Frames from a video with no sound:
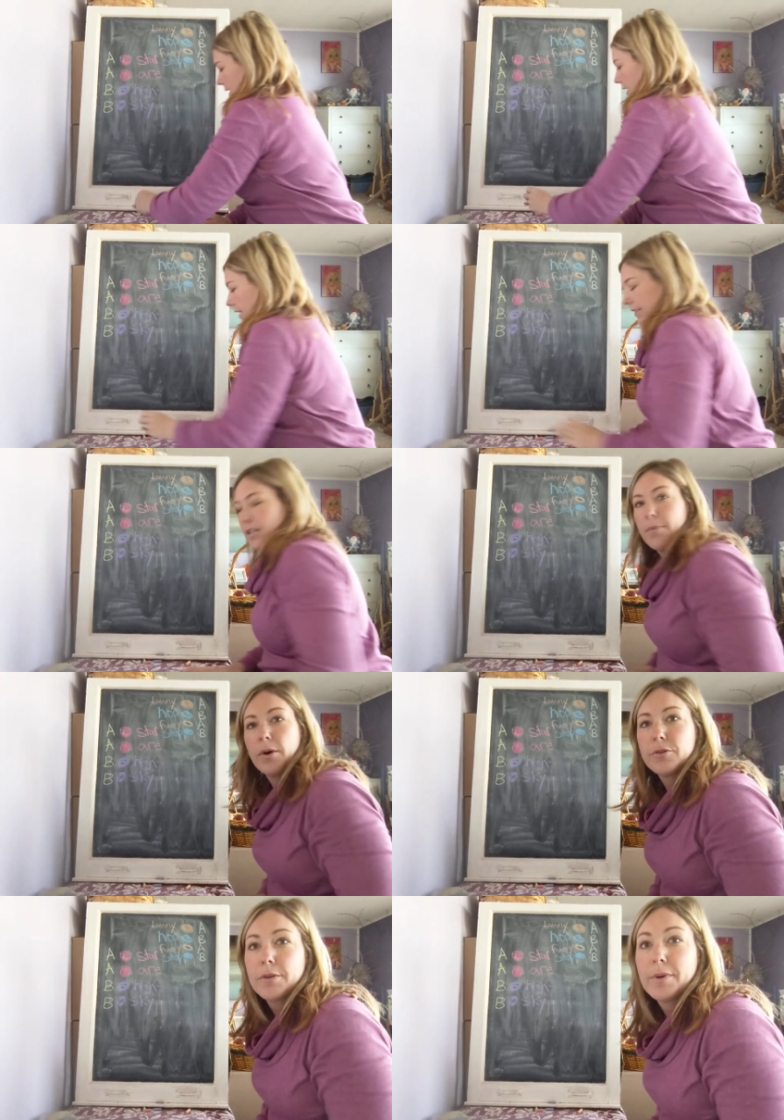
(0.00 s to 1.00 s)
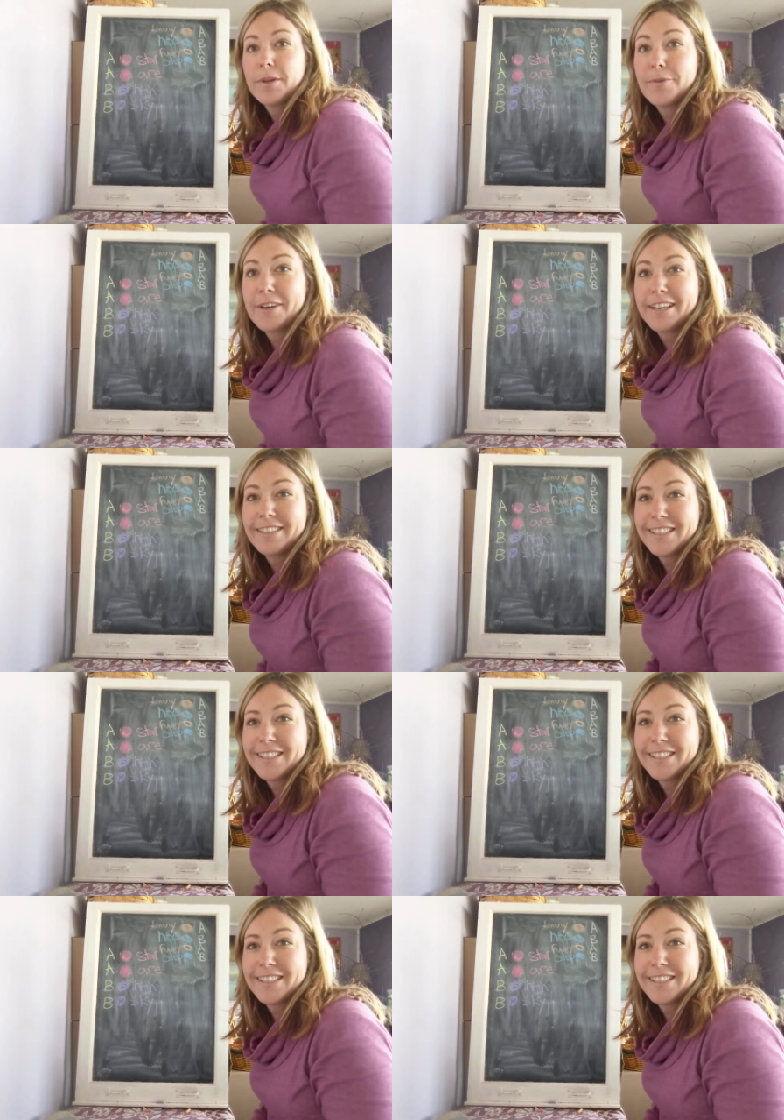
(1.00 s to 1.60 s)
And that's the poetry we're going to work on